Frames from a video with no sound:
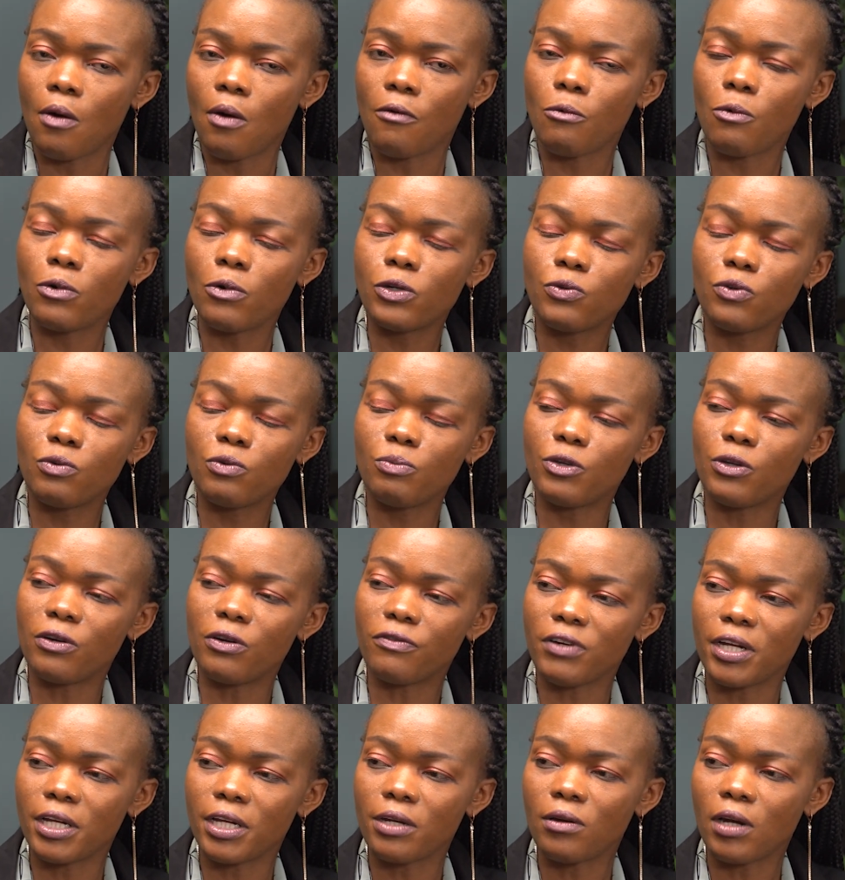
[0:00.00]
What would be your
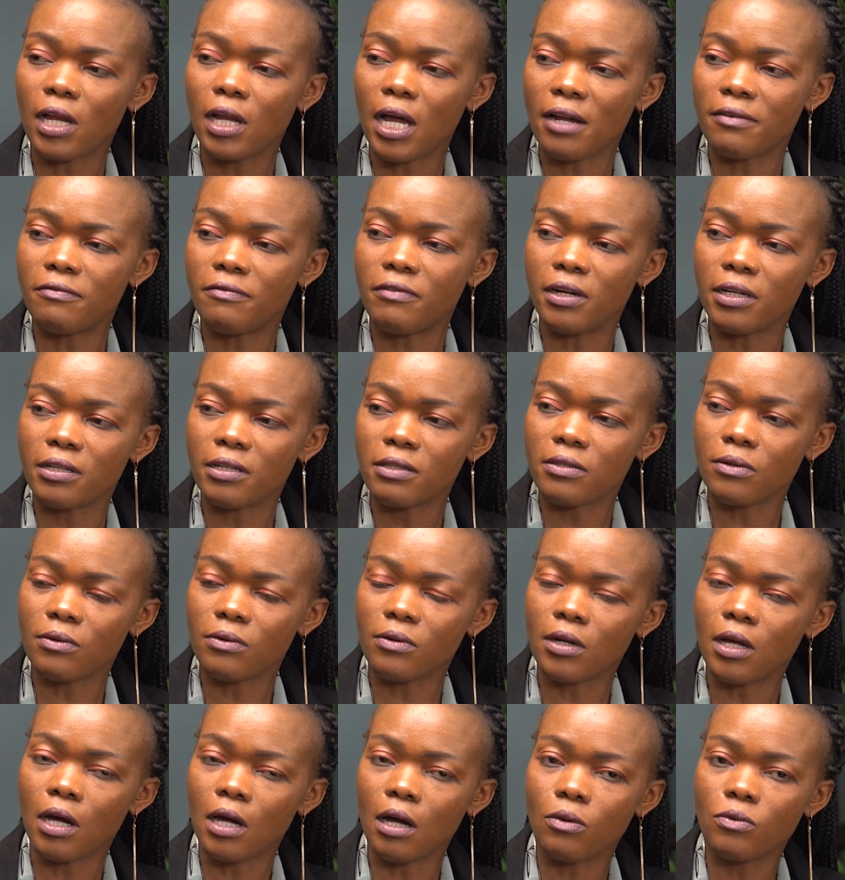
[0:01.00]
final advice
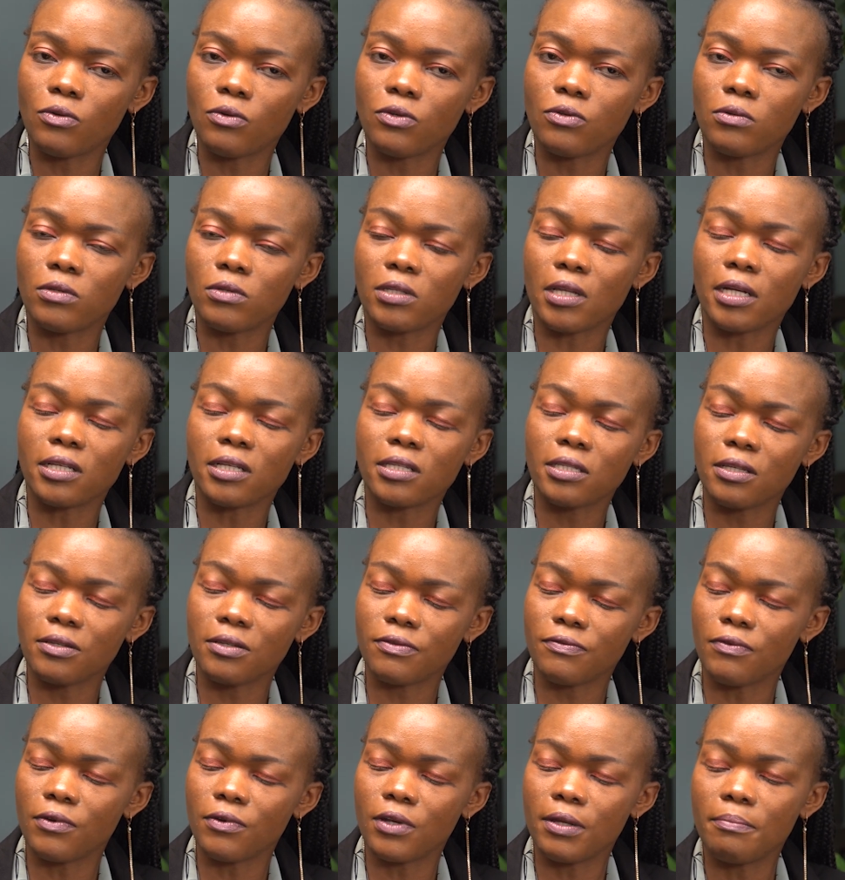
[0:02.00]
on how
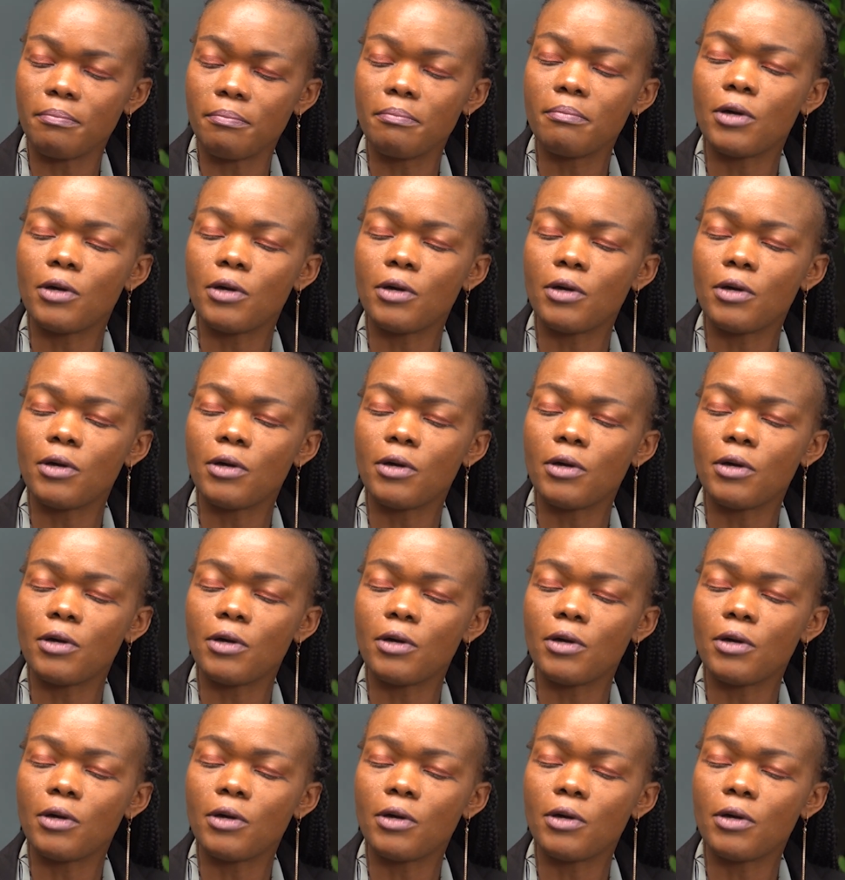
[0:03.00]
to